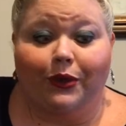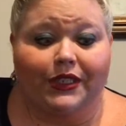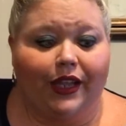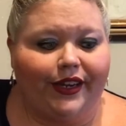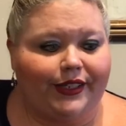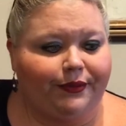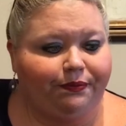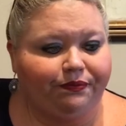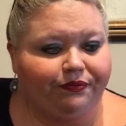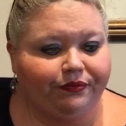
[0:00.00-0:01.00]
excited.
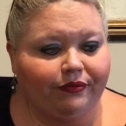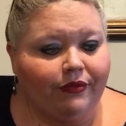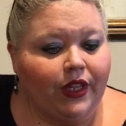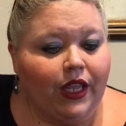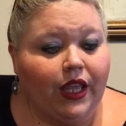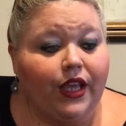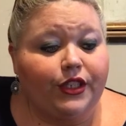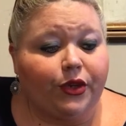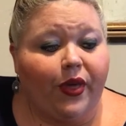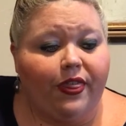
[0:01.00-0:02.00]

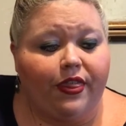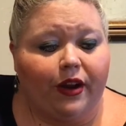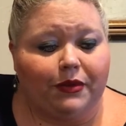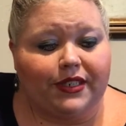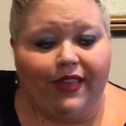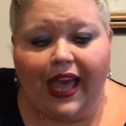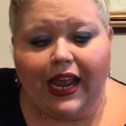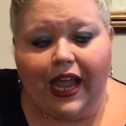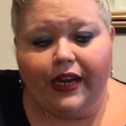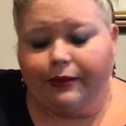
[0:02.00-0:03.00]
So there was that
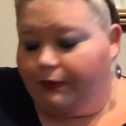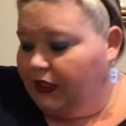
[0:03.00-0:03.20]
item.